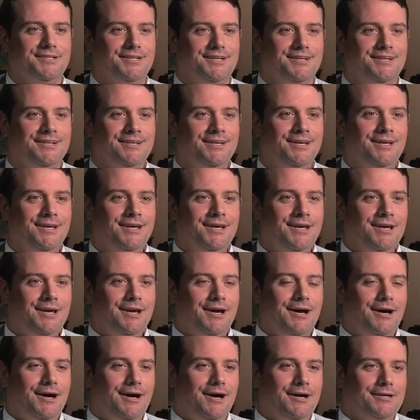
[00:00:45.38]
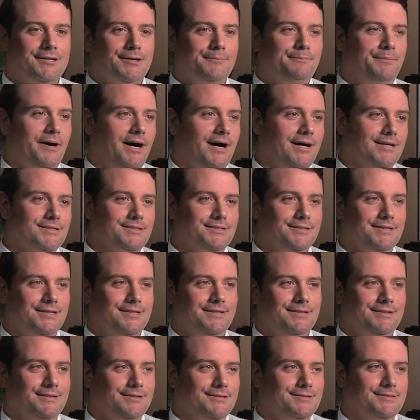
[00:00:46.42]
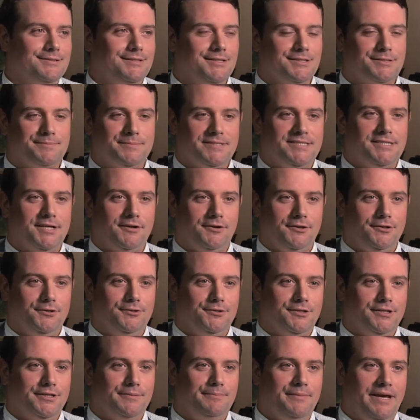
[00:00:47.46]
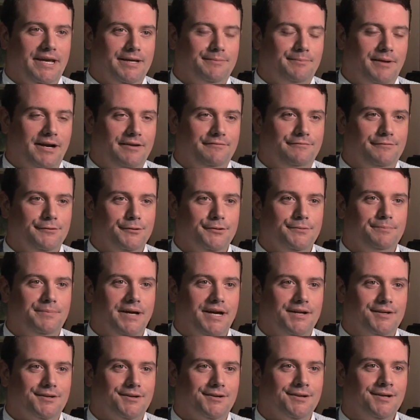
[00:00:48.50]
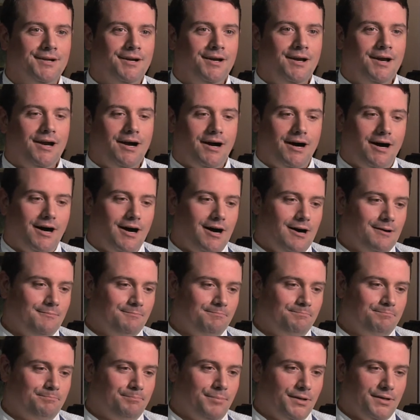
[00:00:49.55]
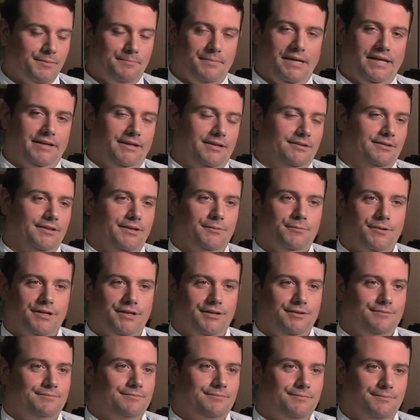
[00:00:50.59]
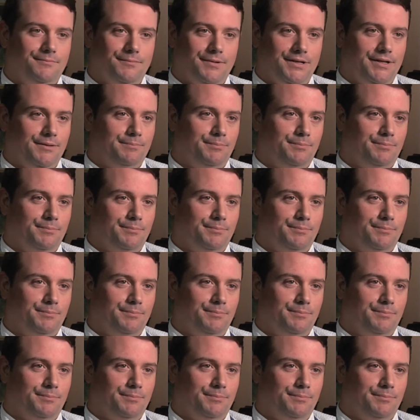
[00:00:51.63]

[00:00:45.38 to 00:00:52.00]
to uh, composite and this, this material going to make my food better? Um, but immediately when you, when you